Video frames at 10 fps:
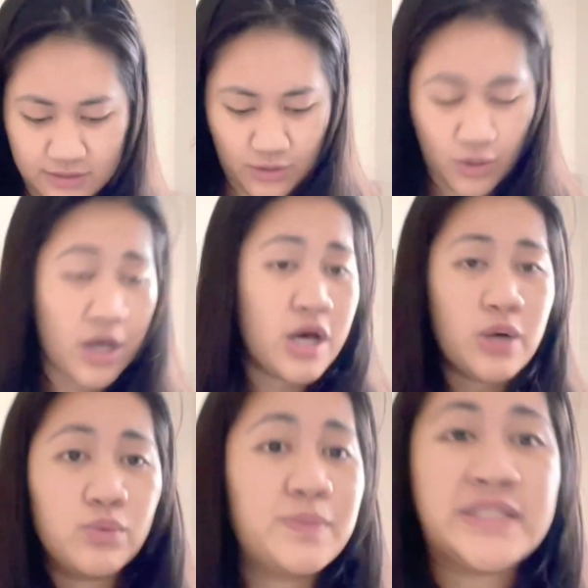so
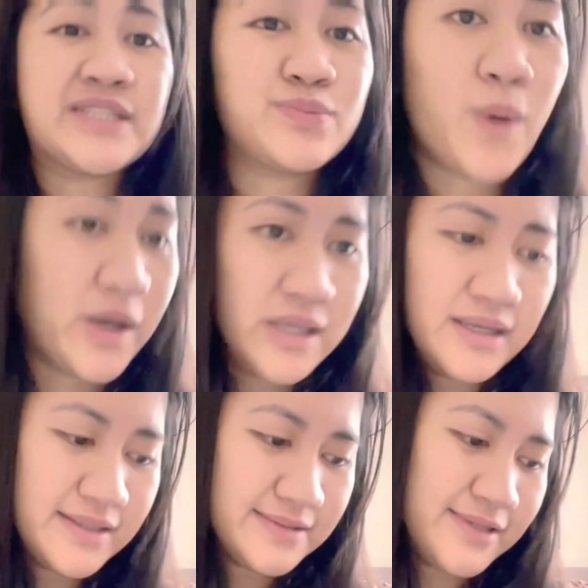we'll be just walking
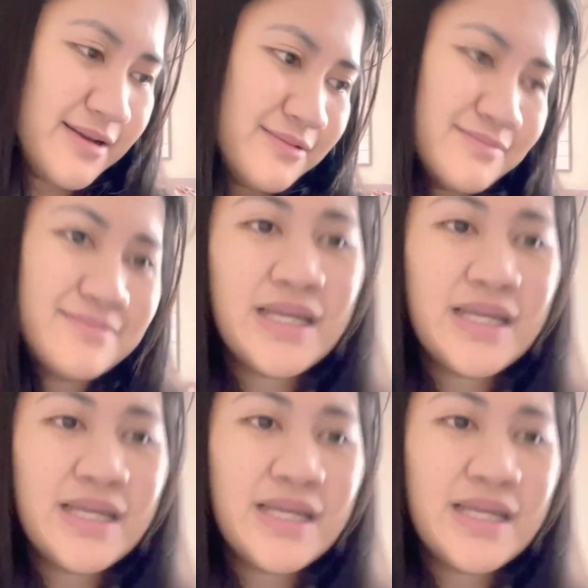because, you know,